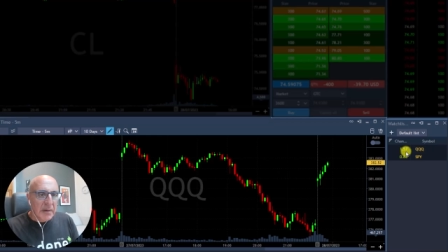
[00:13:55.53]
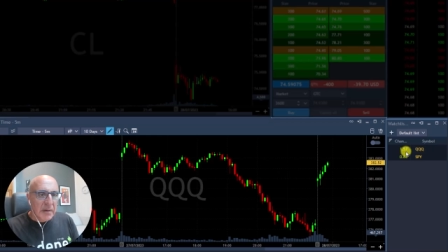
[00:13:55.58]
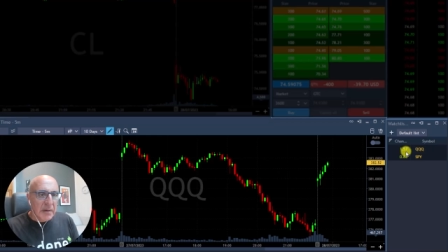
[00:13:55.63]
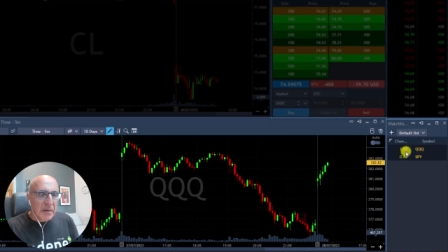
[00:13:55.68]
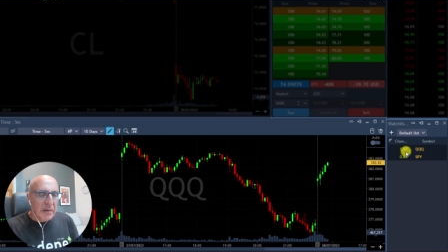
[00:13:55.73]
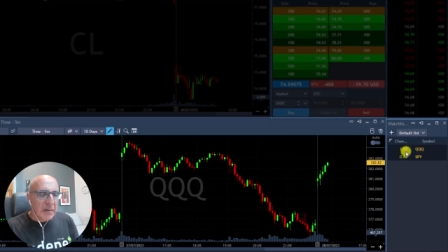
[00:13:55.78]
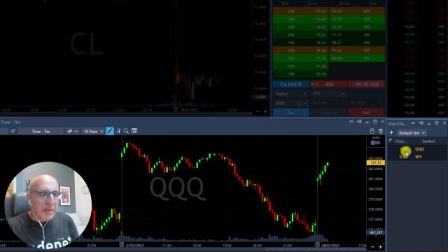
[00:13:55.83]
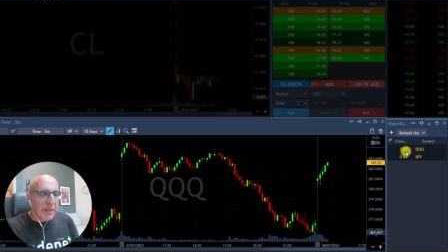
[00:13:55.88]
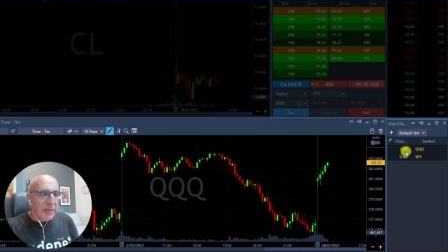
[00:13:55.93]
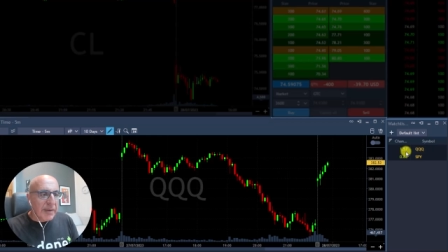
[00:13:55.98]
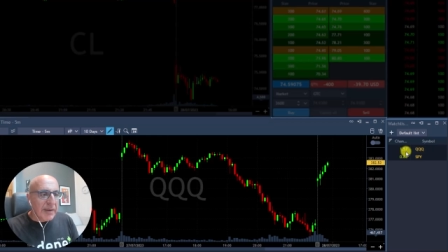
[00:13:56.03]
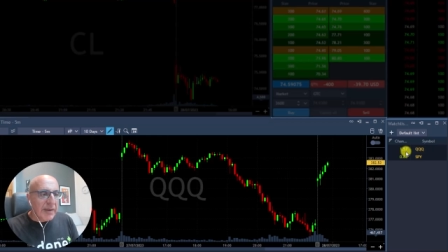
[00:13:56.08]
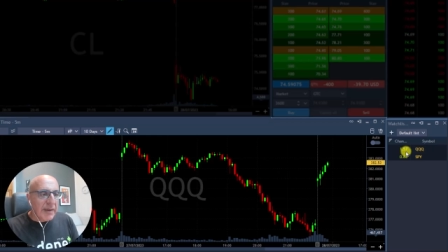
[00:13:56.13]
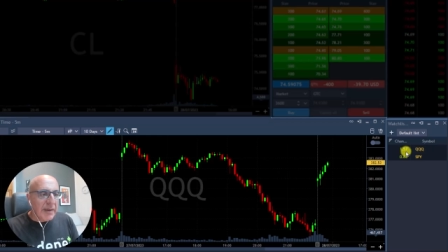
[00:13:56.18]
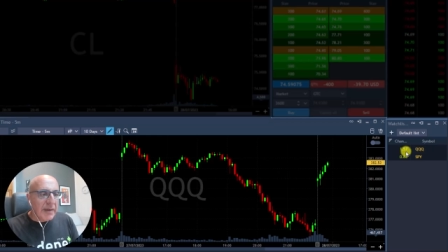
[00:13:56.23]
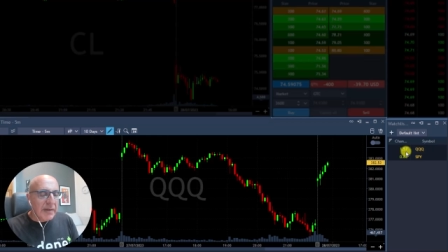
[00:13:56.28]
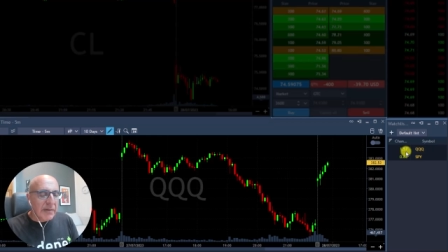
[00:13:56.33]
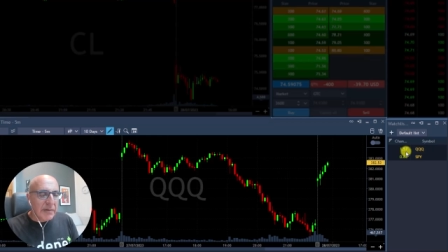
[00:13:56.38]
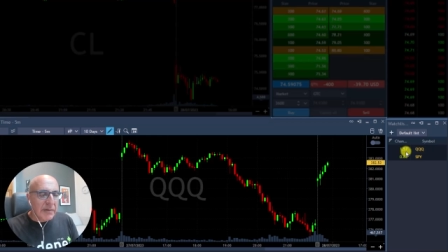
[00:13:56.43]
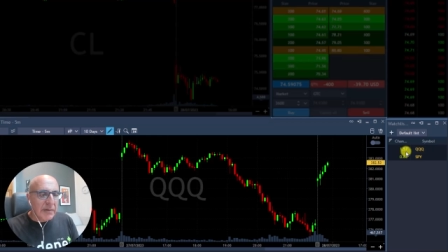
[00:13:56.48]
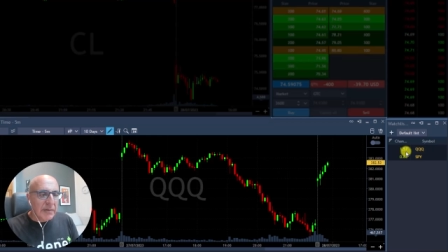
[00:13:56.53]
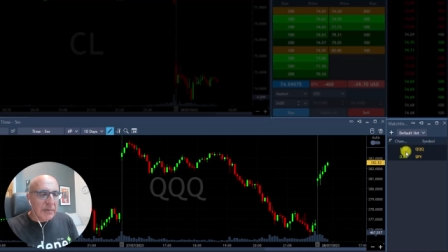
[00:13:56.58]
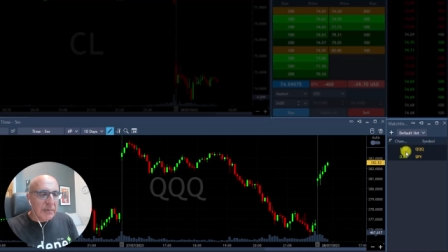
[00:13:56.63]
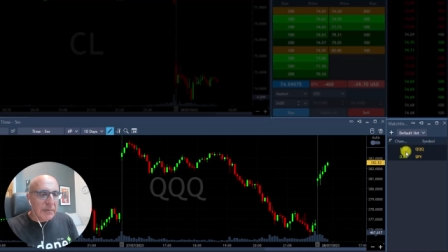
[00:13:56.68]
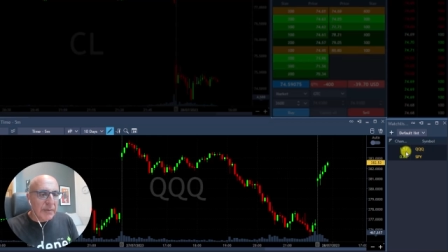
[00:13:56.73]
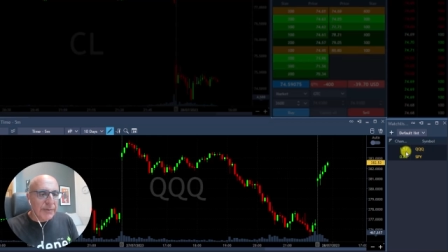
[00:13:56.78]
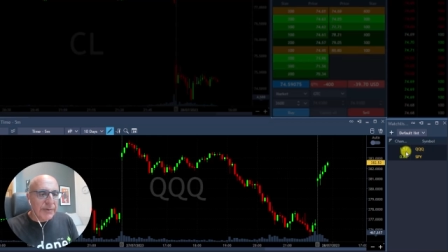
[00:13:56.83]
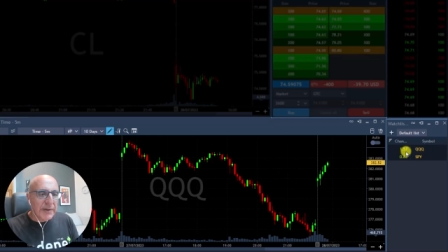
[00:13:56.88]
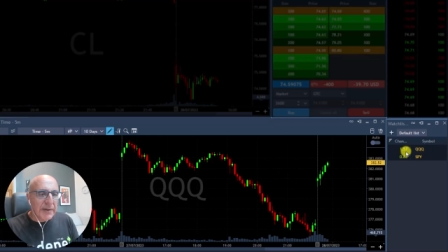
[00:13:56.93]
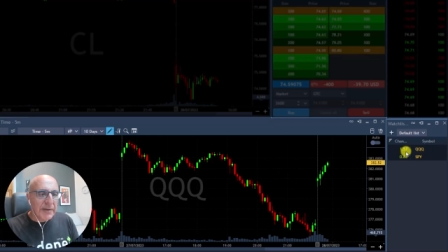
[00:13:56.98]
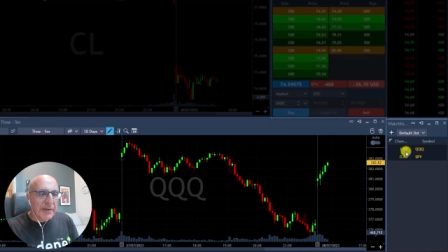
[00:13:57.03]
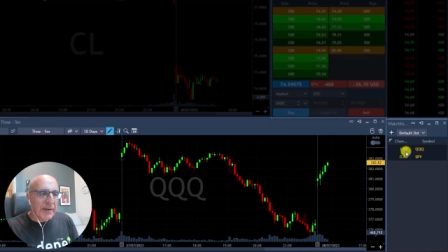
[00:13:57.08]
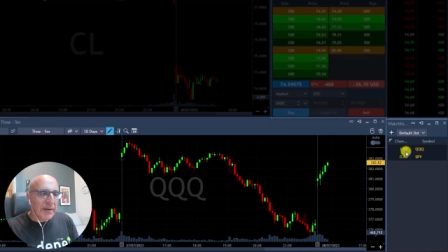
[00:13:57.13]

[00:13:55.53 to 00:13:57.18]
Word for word: The thing is, we've seen it